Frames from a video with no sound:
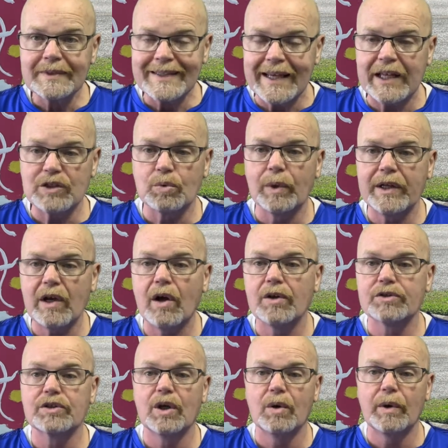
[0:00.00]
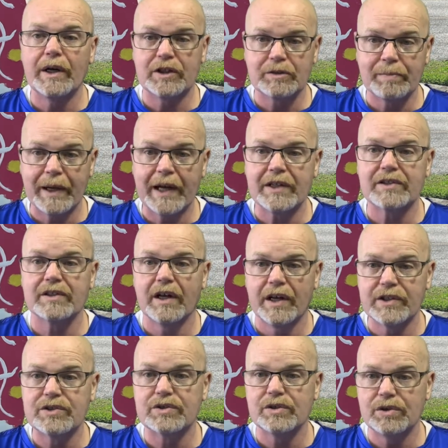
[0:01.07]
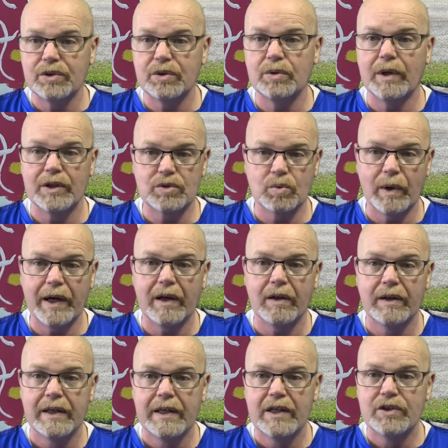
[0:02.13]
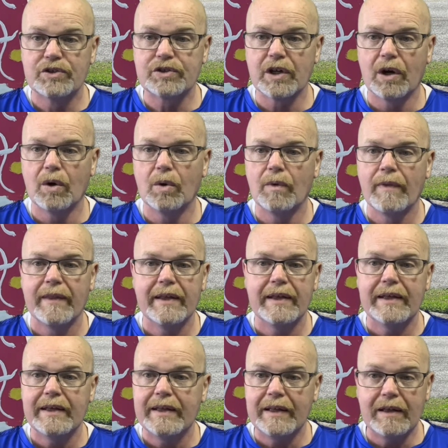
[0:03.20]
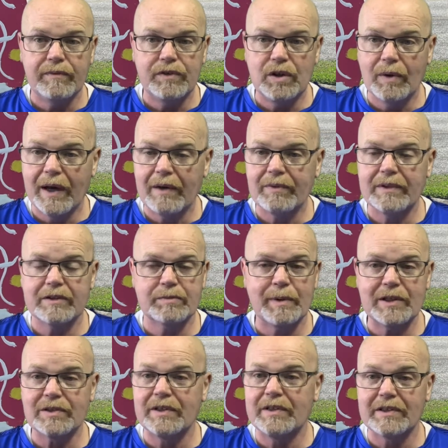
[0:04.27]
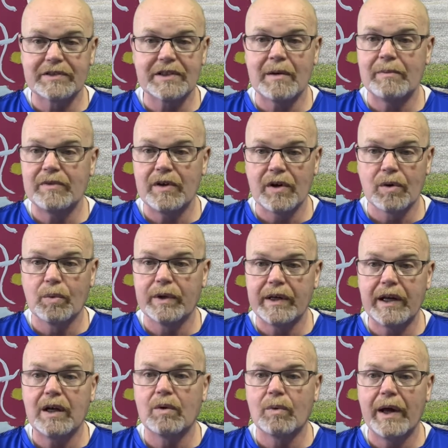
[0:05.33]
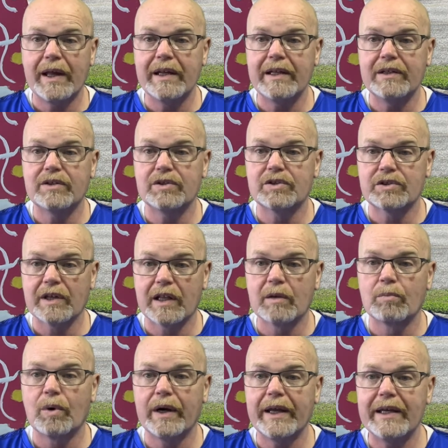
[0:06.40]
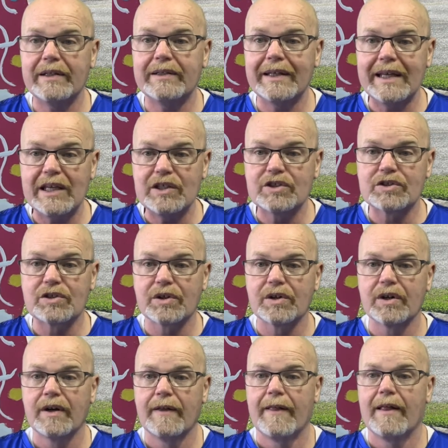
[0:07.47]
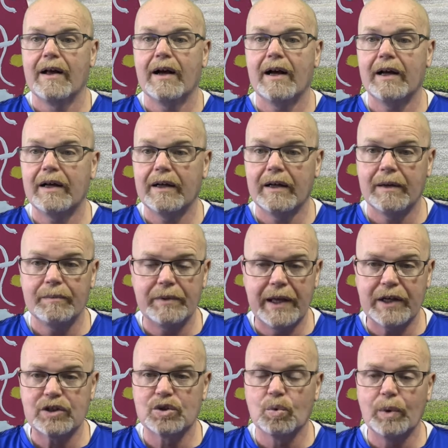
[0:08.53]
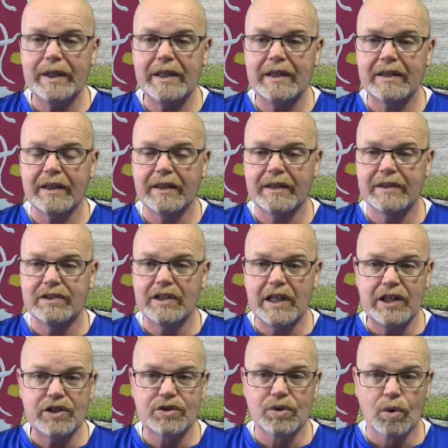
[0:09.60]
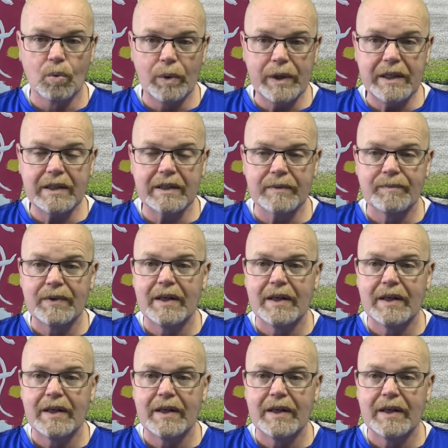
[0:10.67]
It's what he also expects us to do as well. So if you have, especially this time of year, we're getting ready to celebrate Easter. Uh, next week is Easter week.